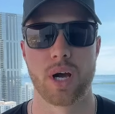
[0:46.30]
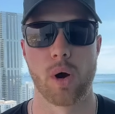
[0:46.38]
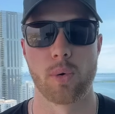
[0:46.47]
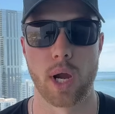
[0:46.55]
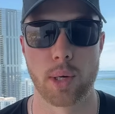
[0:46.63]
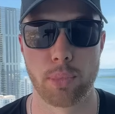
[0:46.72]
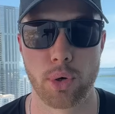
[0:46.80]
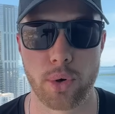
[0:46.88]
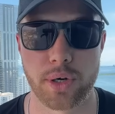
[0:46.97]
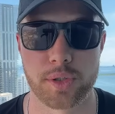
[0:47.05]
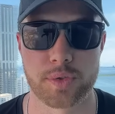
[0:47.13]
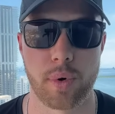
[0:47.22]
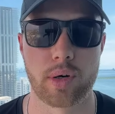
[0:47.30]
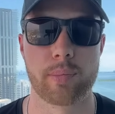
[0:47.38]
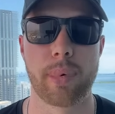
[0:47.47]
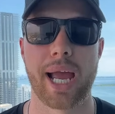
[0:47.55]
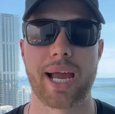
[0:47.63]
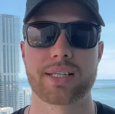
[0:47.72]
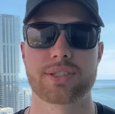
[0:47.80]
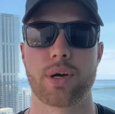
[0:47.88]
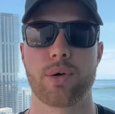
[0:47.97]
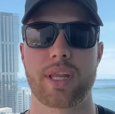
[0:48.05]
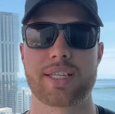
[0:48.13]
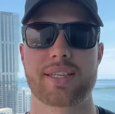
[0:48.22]
All right, bull runners, welcome back.
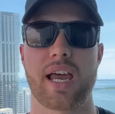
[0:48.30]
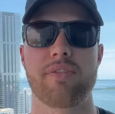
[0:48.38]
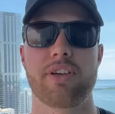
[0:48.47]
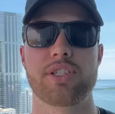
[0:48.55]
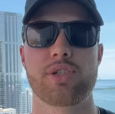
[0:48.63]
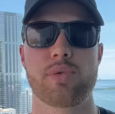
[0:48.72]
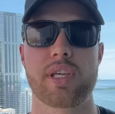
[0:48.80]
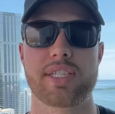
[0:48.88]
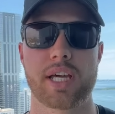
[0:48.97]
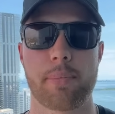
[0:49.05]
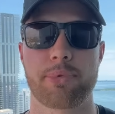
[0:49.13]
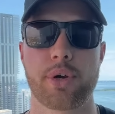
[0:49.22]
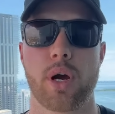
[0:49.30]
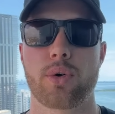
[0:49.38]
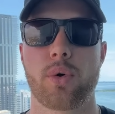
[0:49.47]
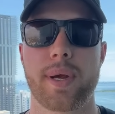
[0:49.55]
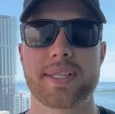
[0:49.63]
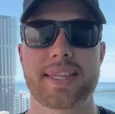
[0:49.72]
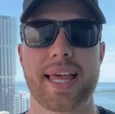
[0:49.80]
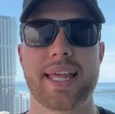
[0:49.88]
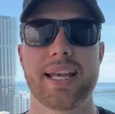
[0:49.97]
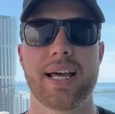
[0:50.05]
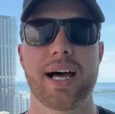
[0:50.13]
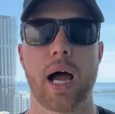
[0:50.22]
So let's dive into the top 3 altcoins that
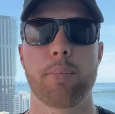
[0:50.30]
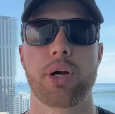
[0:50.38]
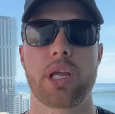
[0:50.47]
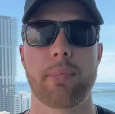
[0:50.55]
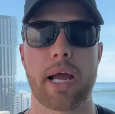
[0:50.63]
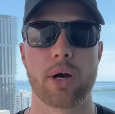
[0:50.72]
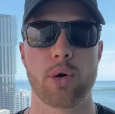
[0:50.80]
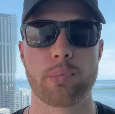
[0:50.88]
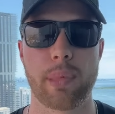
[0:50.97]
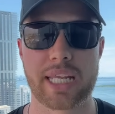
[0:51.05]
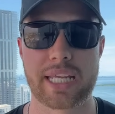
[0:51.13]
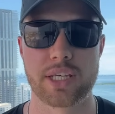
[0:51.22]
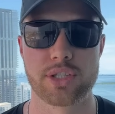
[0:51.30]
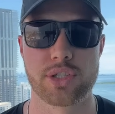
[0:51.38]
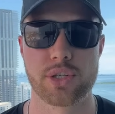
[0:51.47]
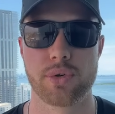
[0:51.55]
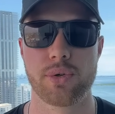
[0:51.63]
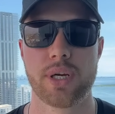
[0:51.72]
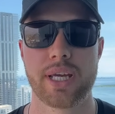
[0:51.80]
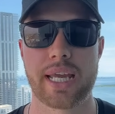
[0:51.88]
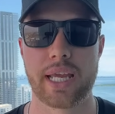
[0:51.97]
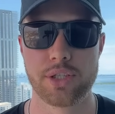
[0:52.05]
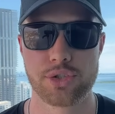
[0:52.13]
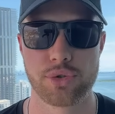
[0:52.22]
I'm putting my own money into
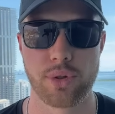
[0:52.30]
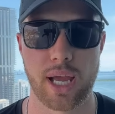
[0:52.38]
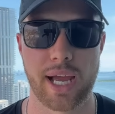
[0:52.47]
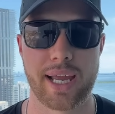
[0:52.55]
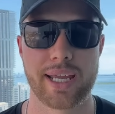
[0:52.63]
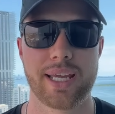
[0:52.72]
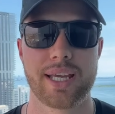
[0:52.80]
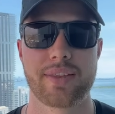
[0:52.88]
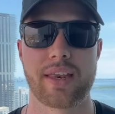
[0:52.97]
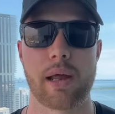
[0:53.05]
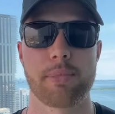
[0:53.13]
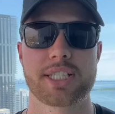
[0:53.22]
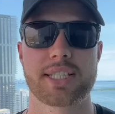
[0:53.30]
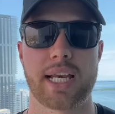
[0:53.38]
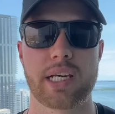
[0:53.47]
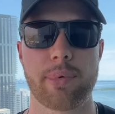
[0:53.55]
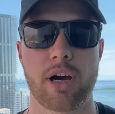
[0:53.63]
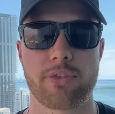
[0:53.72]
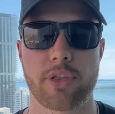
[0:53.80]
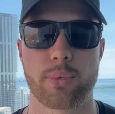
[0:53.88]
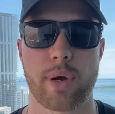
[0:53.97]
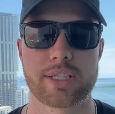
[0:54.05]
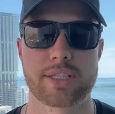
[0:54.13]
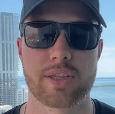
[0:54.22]
in July that I'm excited about for the
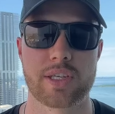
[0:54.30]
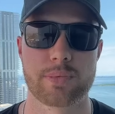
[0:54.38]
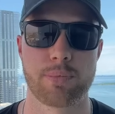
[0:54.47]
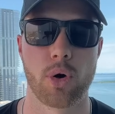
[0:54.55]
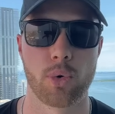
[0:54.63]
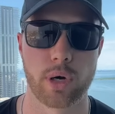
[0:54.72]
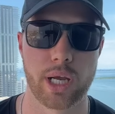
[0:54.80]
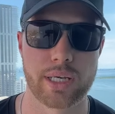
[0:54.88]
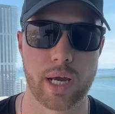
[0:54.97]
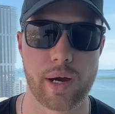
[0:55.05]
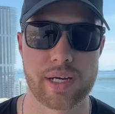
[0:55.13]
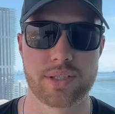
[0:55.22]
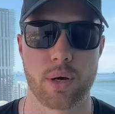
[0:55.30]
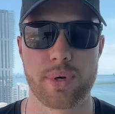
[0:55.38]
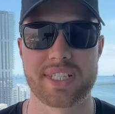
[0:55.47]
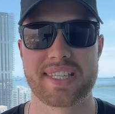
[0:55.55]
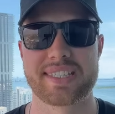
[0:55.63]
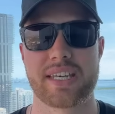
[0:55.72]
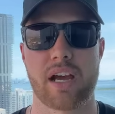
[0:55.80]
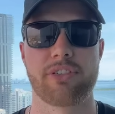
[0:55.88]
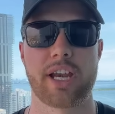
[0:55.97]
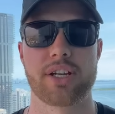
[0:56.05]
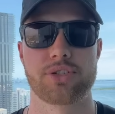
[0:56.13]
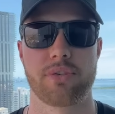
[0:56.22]
rest of this bull run. Now, as always, this is not
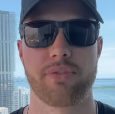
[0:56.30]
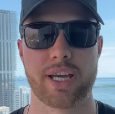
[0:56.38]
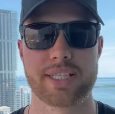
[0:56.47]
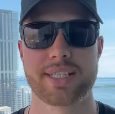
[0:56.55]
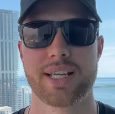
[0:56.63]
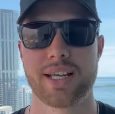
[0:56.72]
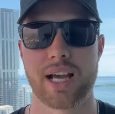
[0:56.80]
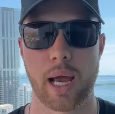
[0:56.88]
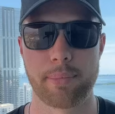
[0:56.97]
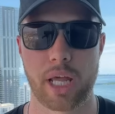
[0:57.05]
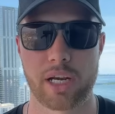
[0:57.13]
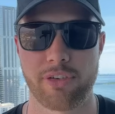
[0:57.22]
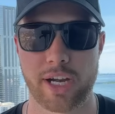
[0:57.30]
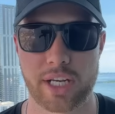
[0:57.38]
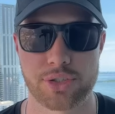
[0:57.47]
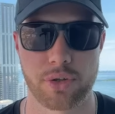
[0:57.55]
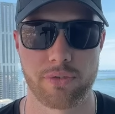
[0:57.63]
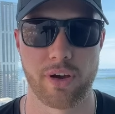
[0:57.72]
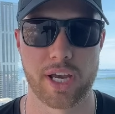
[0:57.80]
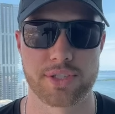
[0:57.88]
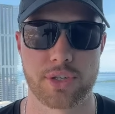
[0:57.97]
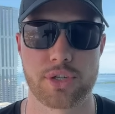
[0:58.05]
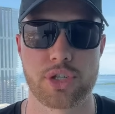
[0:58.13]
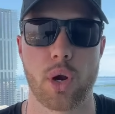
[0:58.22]
financial advice. I'm not a financial
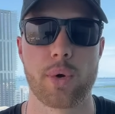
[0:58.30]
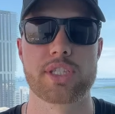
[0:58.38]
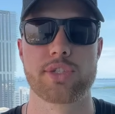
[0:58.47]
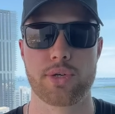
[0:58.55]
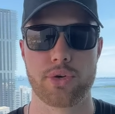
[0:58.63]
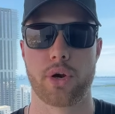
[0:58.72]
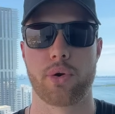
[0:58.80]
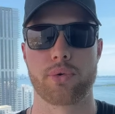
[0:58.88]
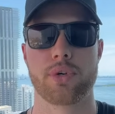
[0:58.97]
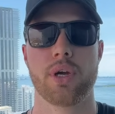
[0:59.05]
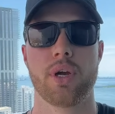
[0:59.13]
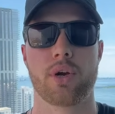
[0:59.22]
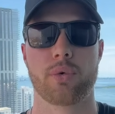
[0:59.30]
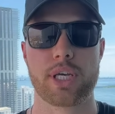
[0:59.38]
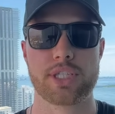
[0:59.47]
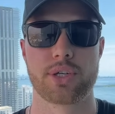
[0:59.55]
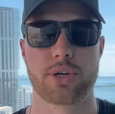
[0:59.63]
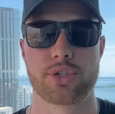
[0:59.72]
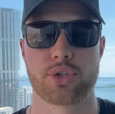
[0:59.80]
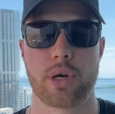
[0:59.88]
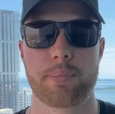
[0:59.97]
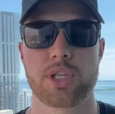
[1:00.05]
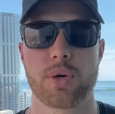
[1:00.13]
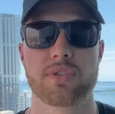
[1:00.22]
advisor. You should always do your own research.
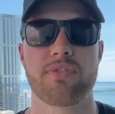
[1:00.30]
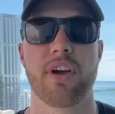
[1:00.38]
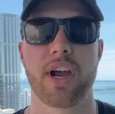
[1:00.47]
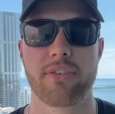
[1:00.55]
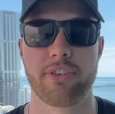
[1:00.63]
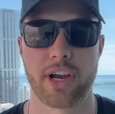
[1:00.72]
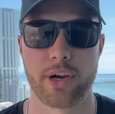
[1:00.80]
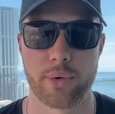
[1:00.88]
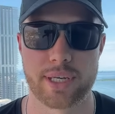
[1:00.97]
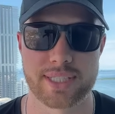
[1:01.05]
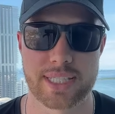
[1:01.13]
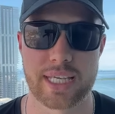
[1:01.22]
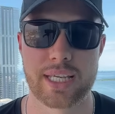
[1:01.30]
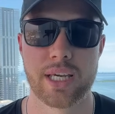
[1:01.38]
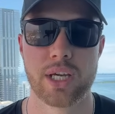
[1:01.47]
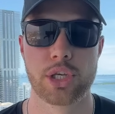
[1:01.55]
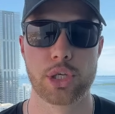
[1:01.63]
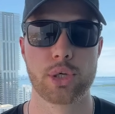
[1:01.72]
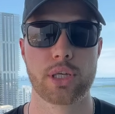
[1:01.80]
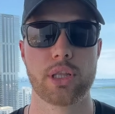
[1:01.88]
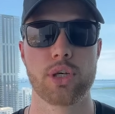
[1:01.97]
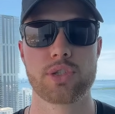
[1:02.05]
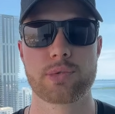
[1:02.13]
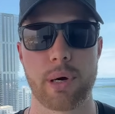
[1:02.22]
Crypto is very, very risky. You could
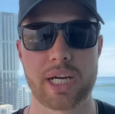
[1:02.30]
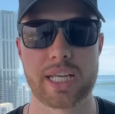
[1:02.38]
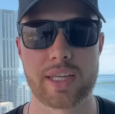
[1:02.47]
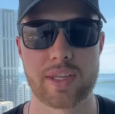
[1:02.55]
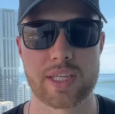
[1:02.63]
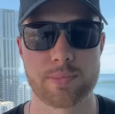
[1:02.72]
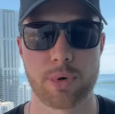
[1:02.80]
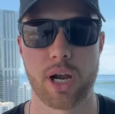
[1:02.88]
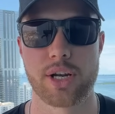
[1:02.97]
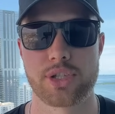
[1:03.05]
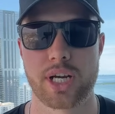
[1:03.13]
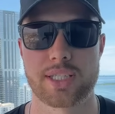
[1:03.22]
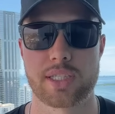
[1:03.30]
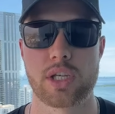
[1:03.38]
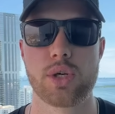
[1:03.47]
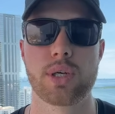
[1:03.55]
lose money in these projects. You